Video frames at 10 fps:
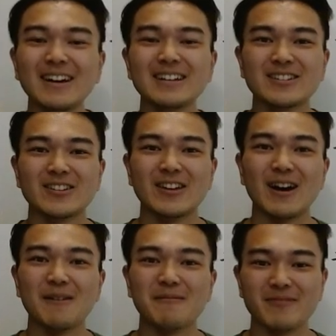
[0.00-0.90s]
So,
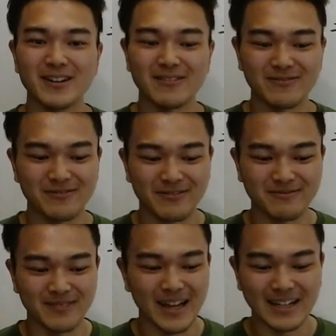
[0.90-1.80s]
yeah. But,
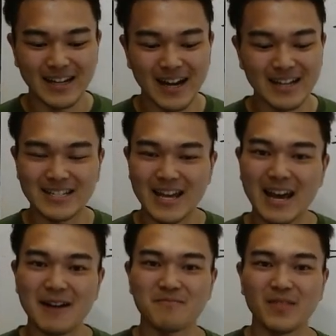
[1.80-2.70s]
like,
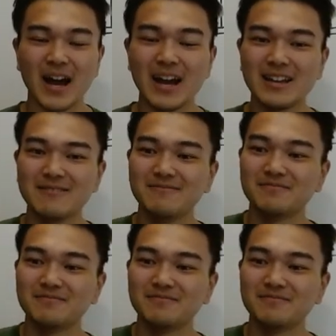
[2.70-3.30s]
goddamn. I